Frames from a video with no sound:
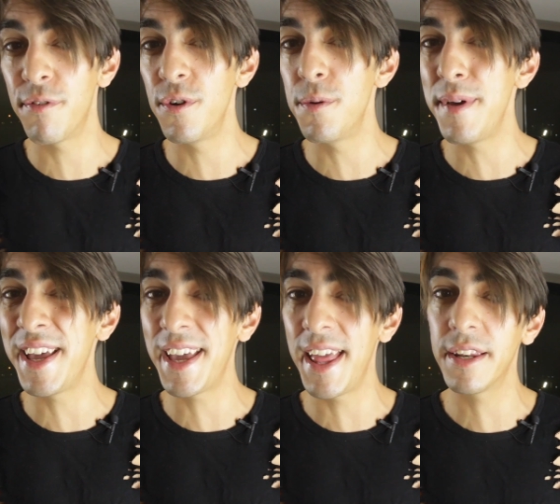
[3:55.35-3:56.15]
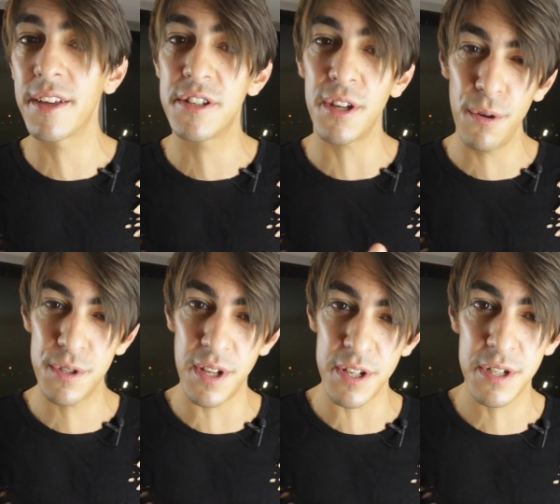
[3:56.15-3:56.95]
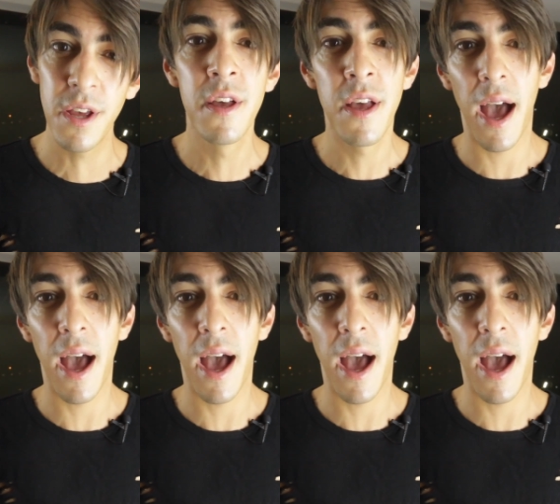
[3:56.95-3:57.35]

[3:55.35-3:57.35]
through being in ketosis.